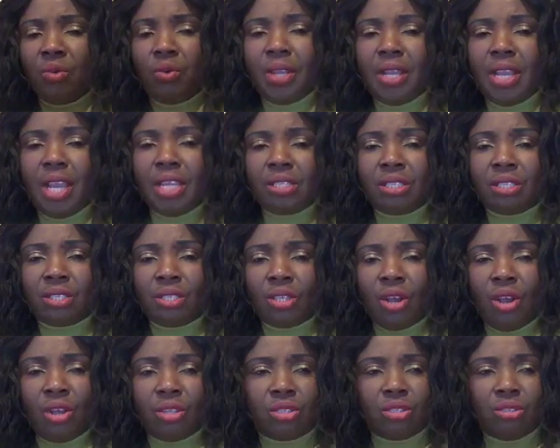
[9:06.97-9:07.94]
We
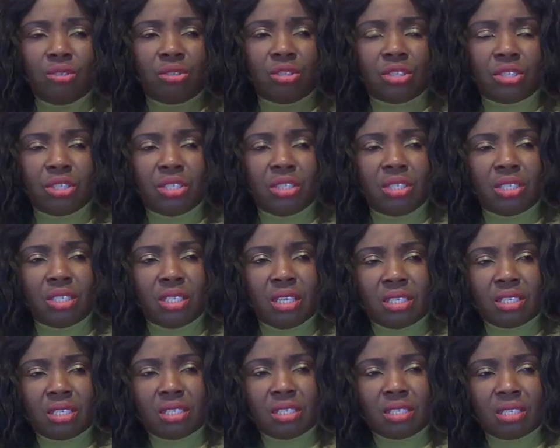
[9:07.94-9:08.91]
exalt you,
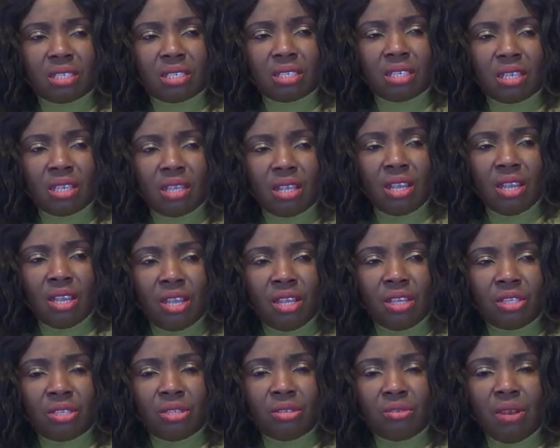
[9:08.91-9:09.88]
Jesus.
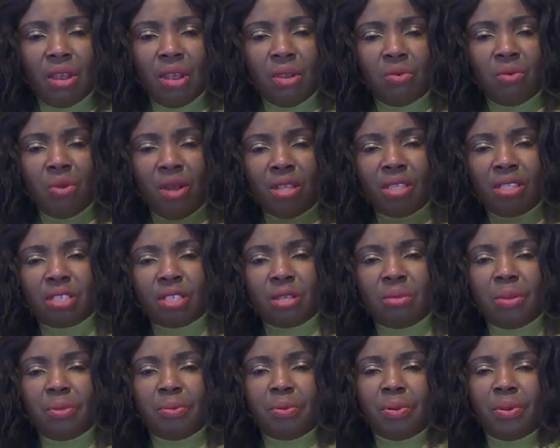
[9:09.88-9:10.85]
You are worthy
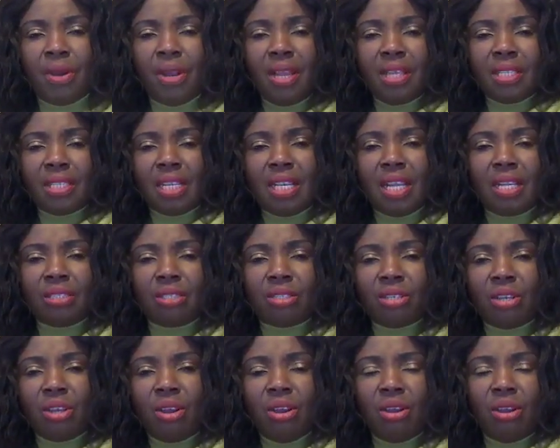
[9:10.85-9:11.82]
to be praised and
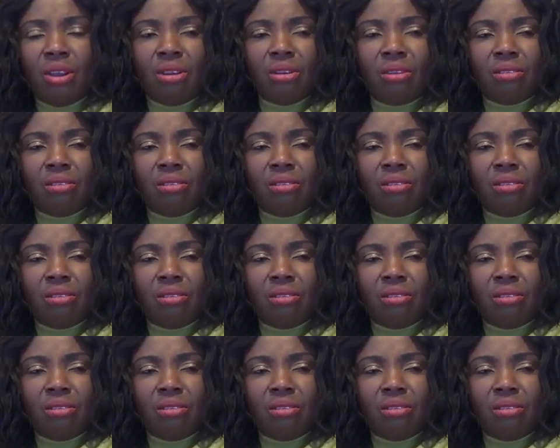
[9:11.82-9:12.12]
adored.